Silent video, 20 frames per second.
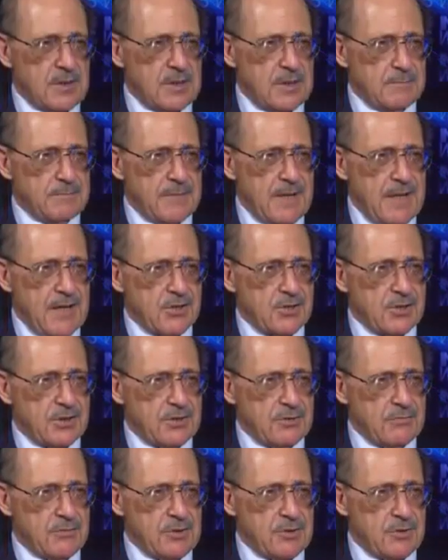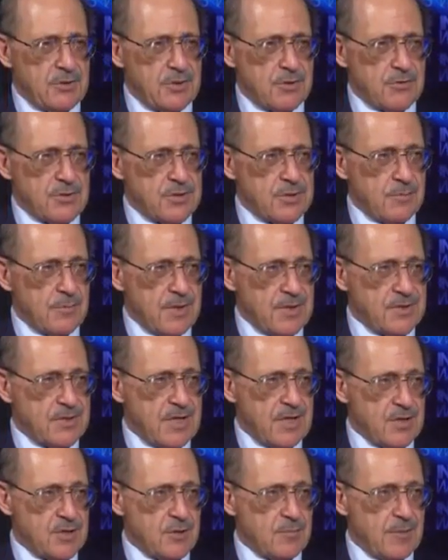actually reduce your risk of breast
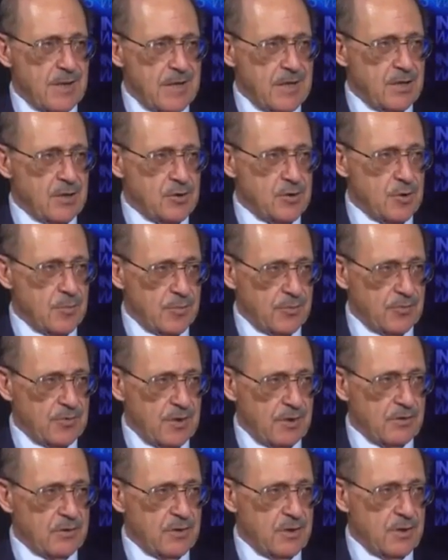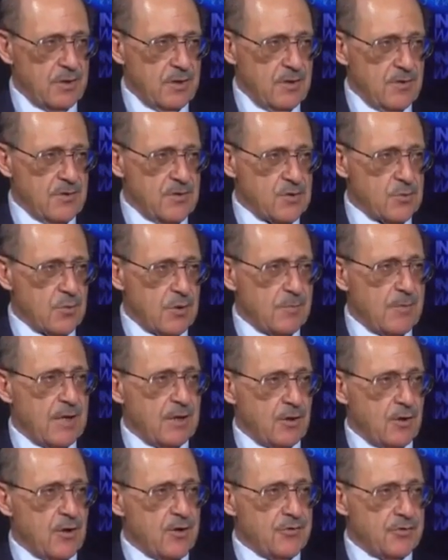cancer by 82%. This is one of my
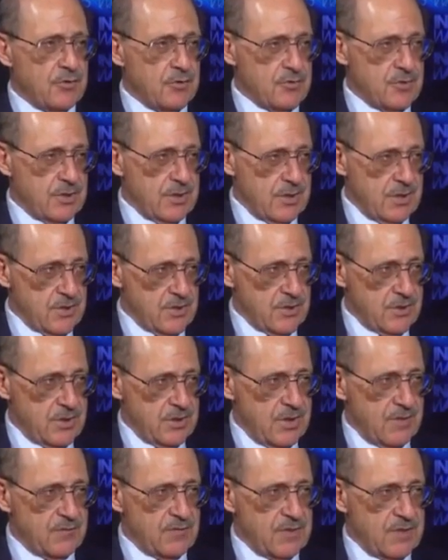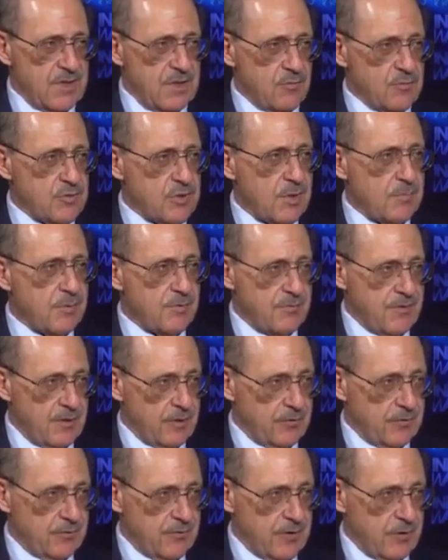lawsuits against the FDA, which I
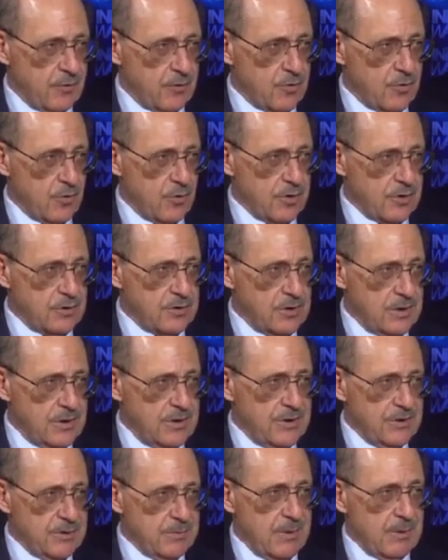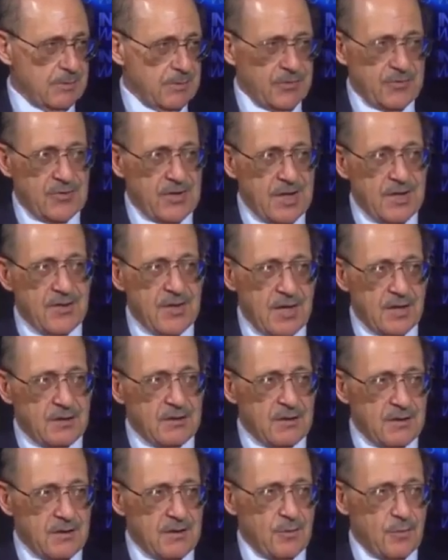prevailed in federal court to be able to say that
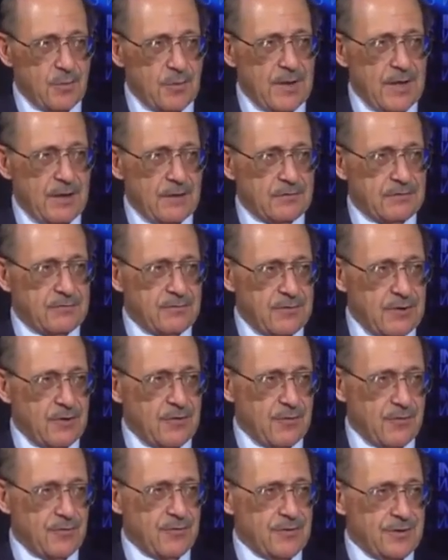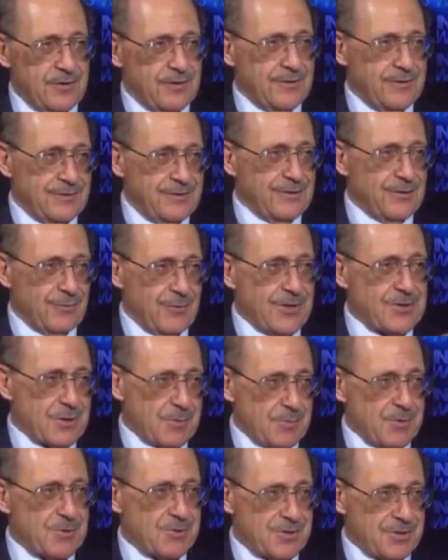without fear of
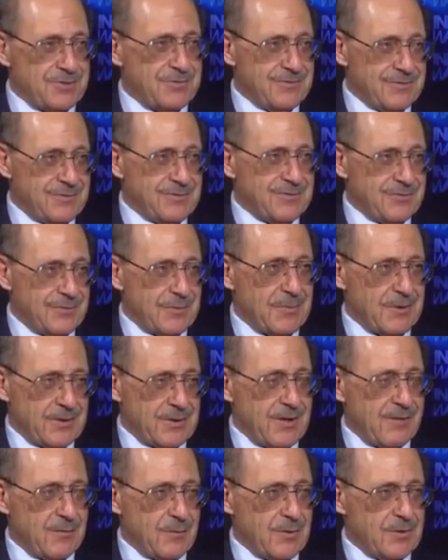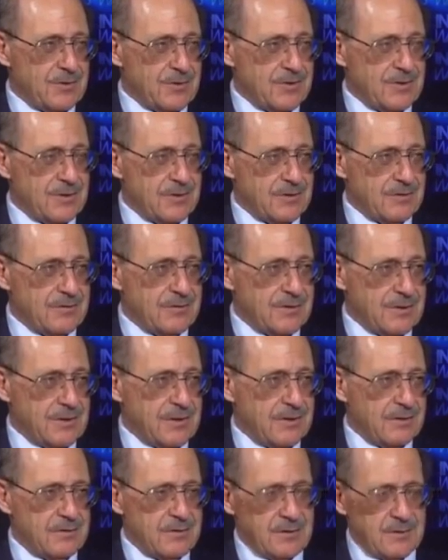retribution from the government
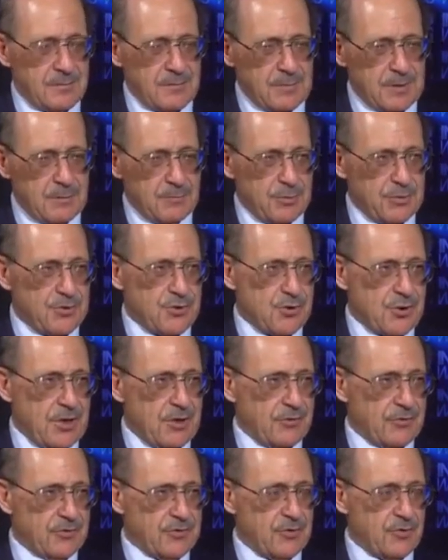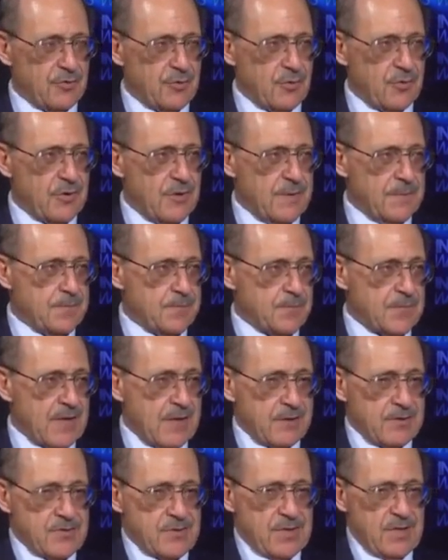and being put in jail and so forth.
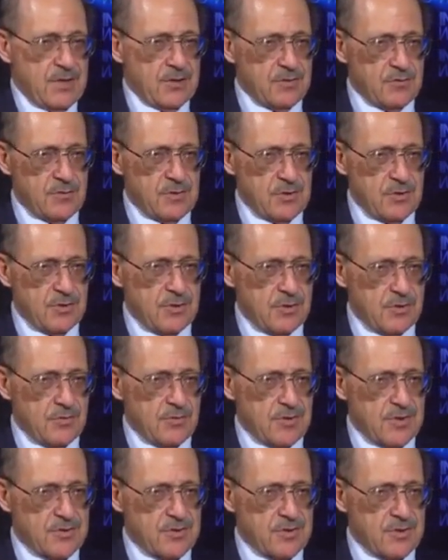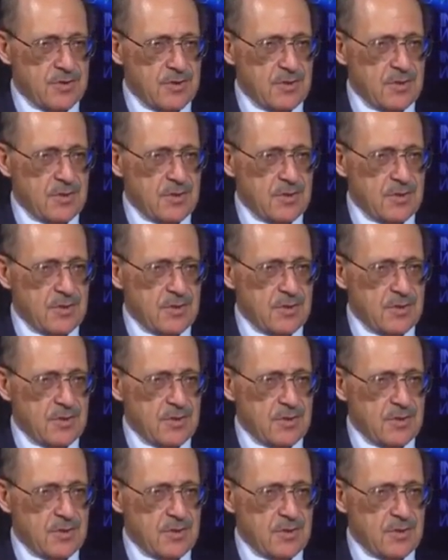I can say you can reduce your risk